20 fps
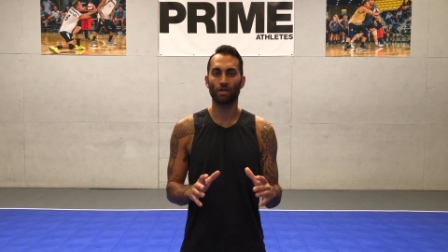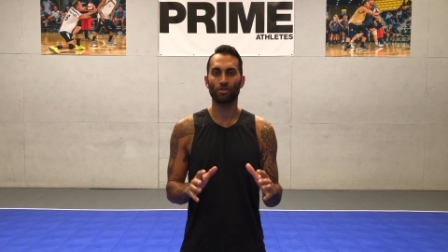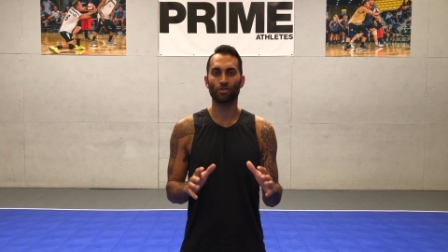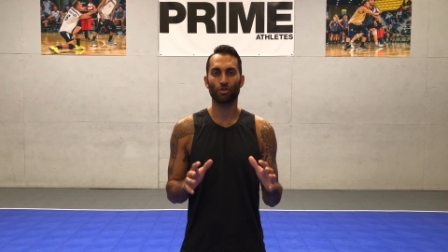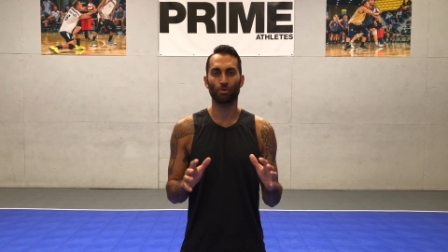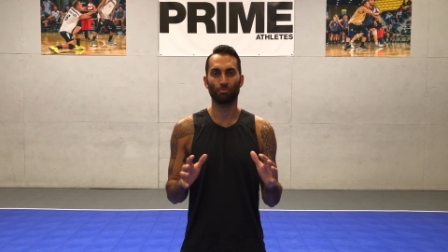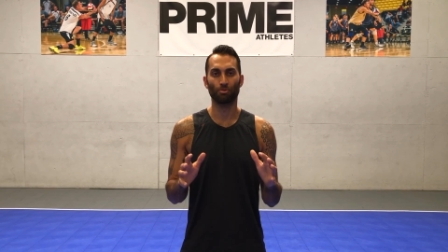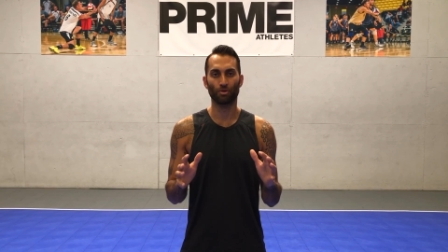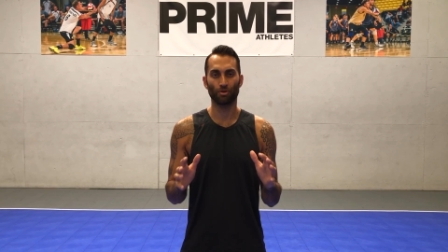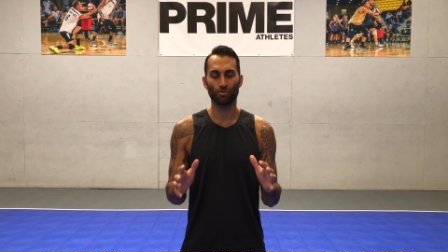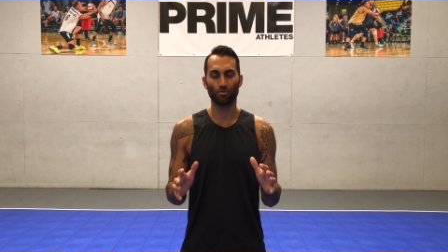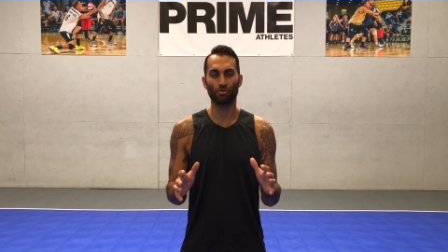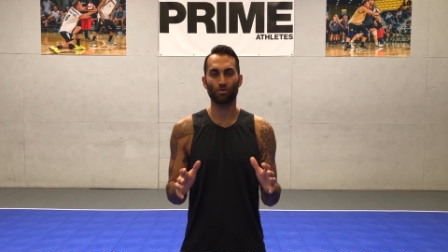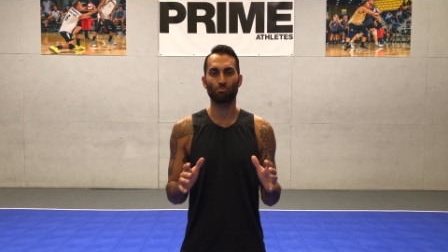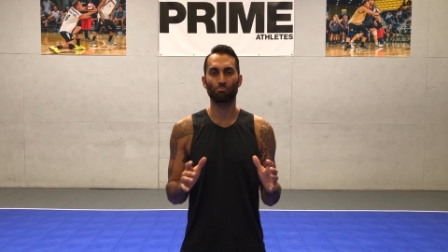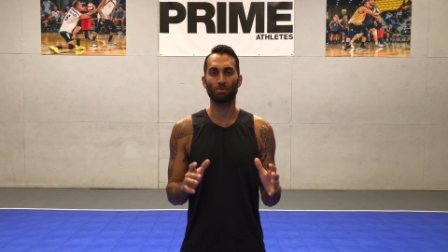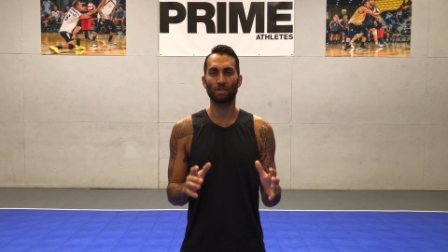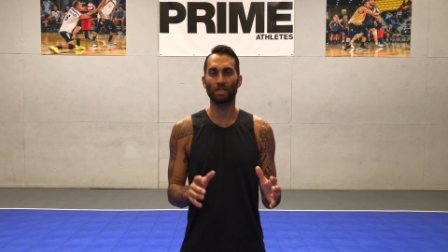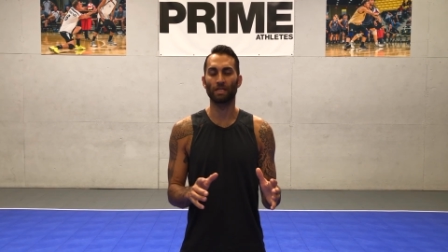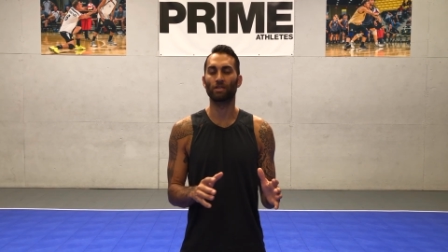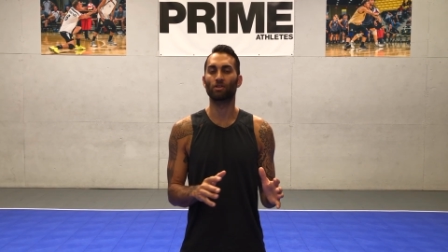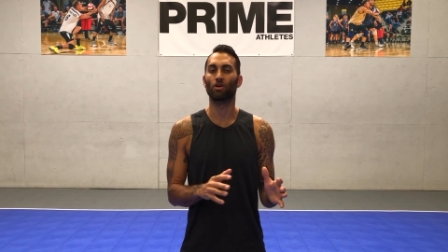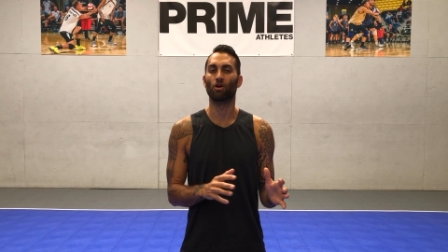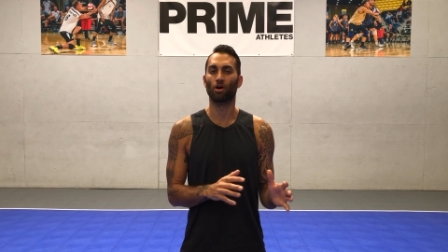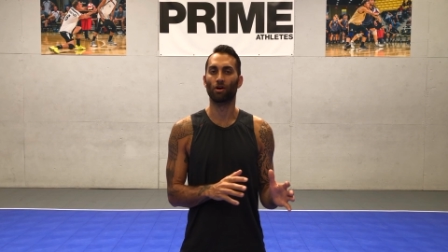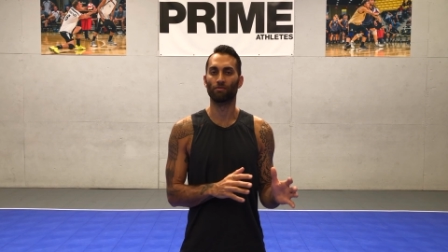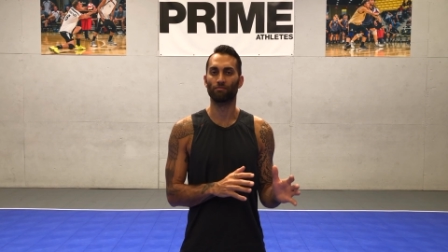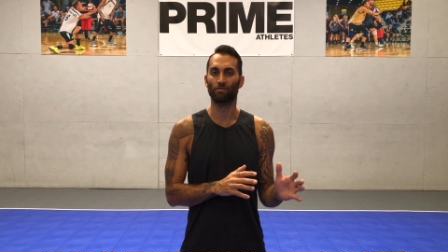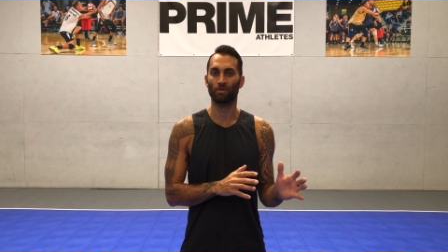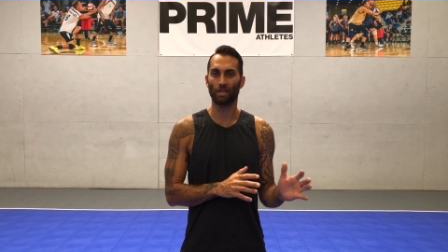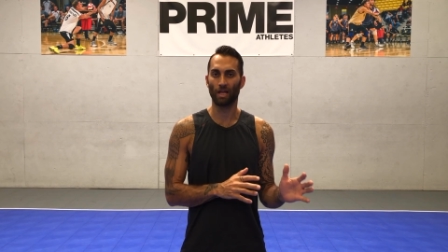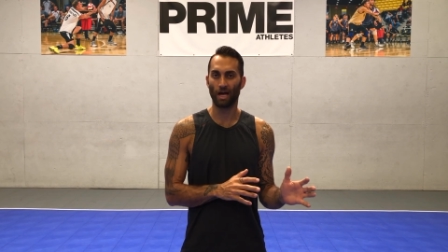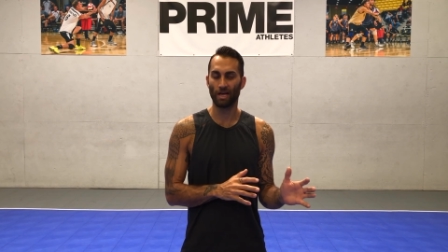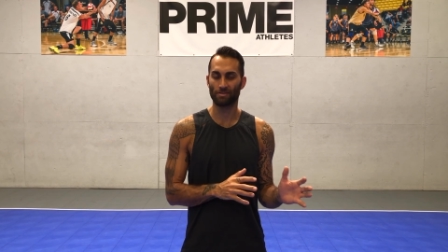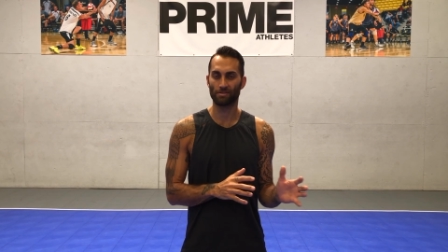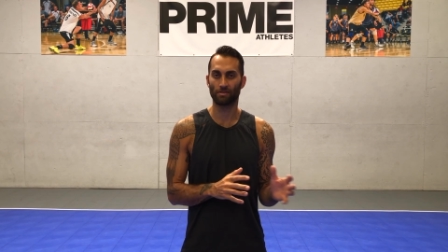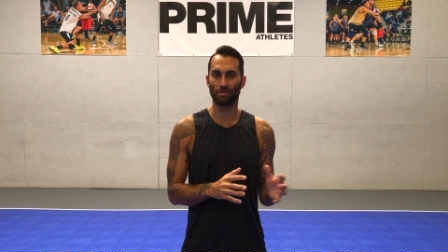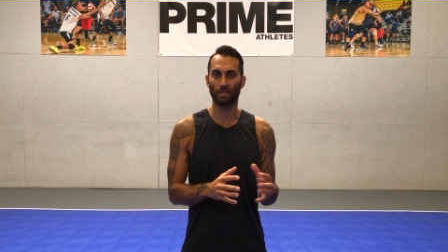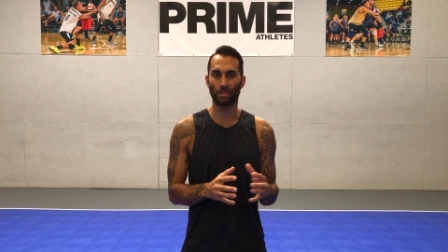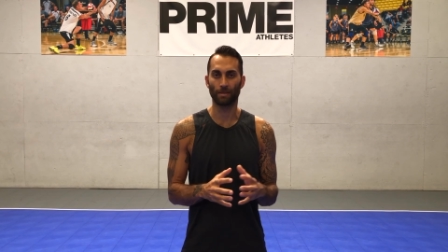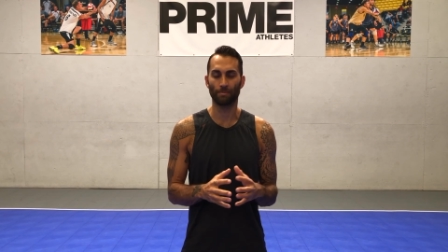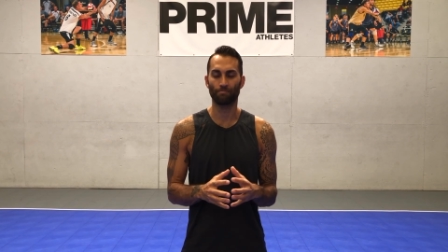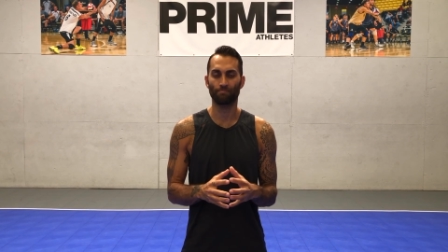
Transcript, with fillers: to produce peak arm velocity.